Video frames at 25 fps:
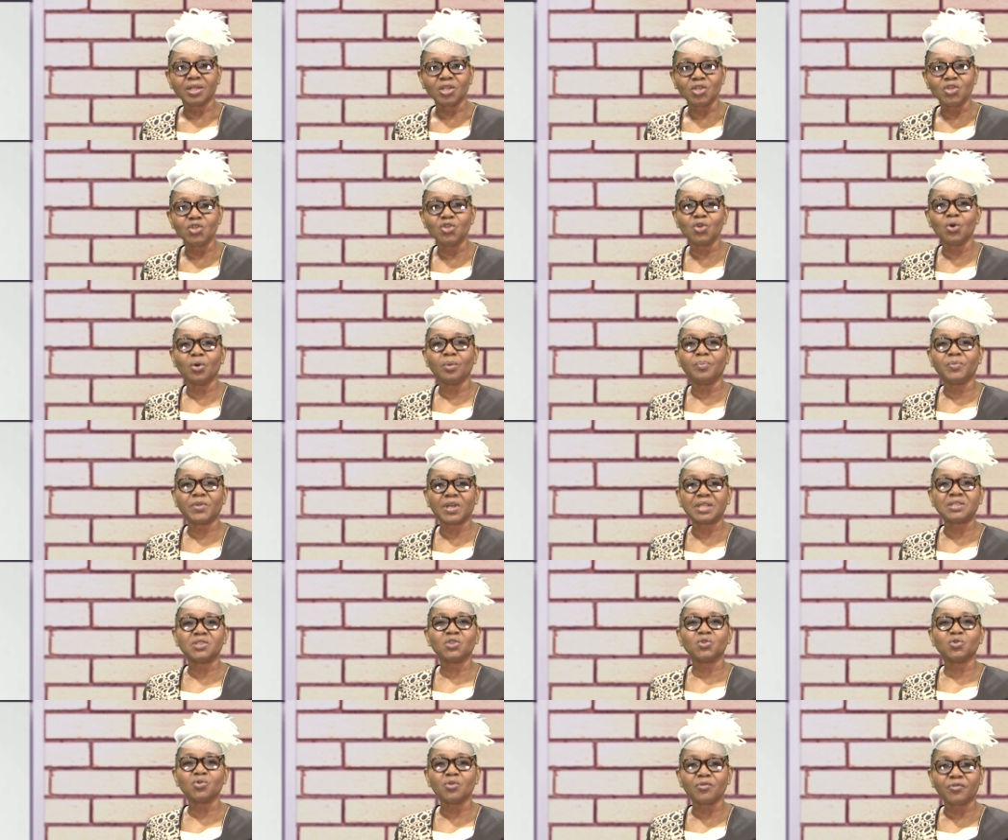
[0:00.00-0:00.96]
Job
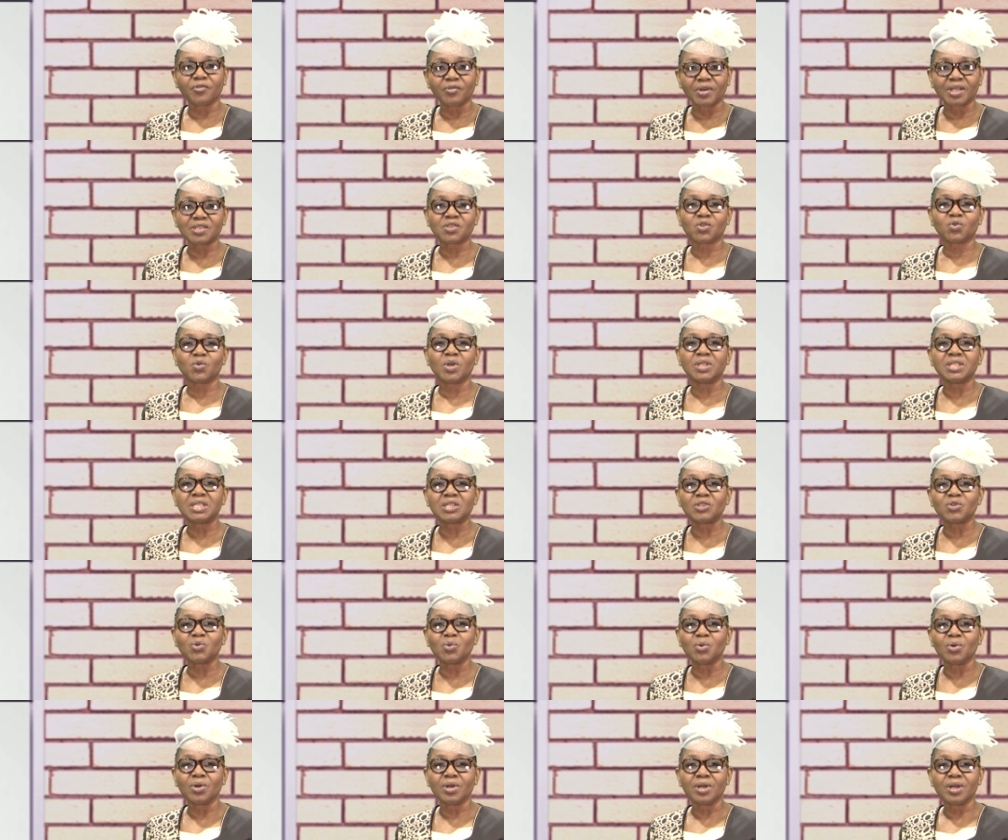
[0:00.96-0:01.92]
32, verse
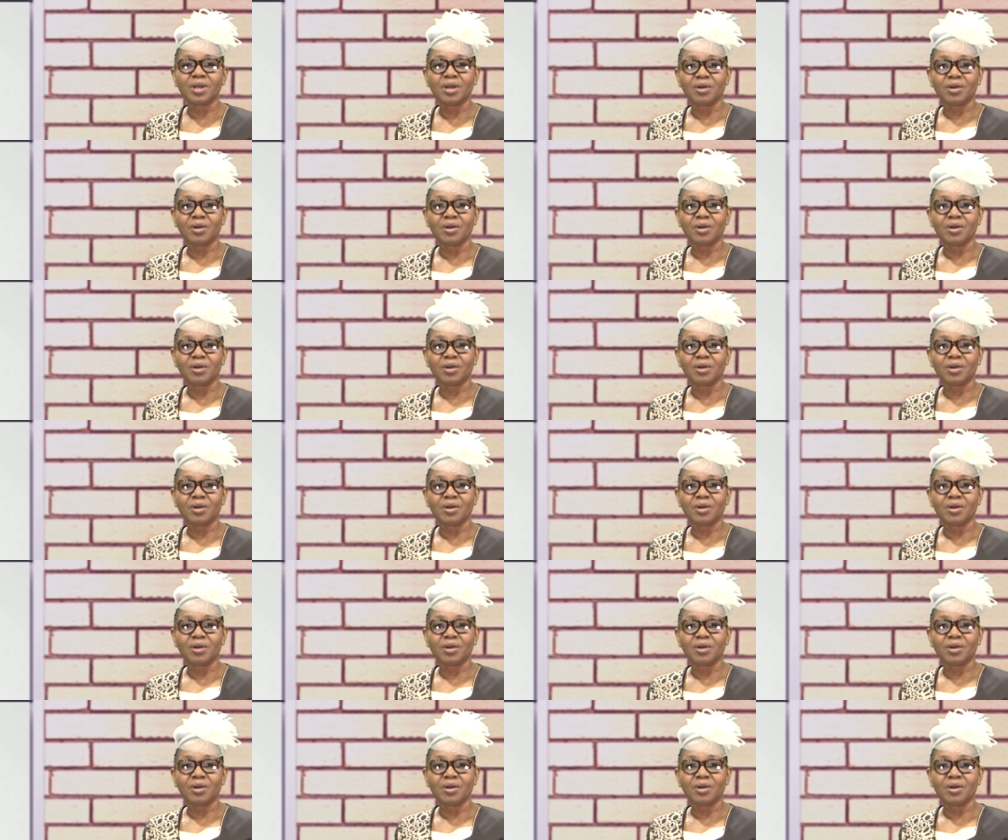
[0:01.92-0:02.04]
22,